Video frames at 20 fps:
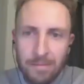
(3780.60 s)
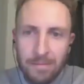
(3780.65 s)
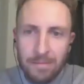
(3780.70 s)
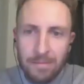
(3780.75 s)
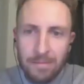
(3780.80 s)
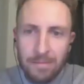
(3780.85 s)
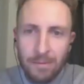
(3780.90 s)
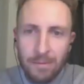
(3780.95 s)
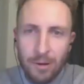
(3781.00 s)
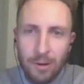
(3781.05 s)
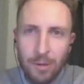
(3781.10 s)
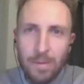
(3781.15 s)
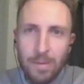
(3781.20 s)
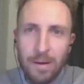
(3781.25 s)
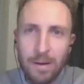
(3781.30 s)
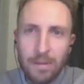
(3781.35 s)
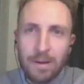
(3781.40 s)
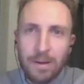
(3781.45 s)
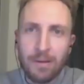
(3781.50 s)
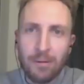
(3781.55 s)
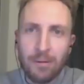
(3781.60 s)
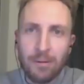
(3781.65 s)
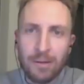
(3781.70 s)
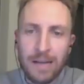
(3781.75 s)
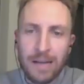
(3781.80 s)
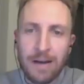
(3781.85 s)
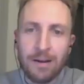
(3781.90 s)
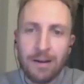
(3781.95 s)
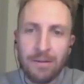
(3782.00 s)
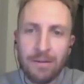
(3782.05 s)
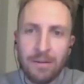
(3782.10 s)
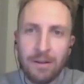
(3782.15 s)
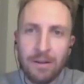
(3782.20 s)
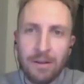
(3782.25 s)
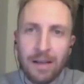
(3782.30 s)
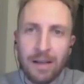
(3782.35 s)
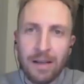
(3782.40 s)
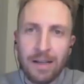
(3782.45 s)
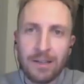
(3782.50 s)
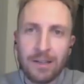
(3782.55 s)
Were there people that were touting for the
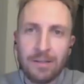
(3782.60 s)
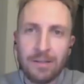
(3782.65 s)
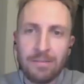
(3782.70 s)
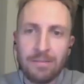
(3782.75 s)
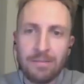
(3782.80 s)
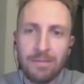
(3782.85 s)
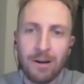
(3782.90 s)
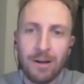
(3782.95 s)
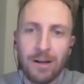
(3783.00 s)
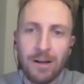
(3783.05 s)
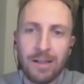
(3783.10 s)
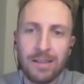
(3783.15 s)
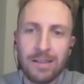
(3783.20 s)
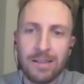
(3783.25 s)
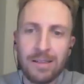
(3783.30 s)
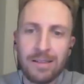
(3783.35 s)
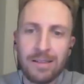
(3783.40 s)
election markets?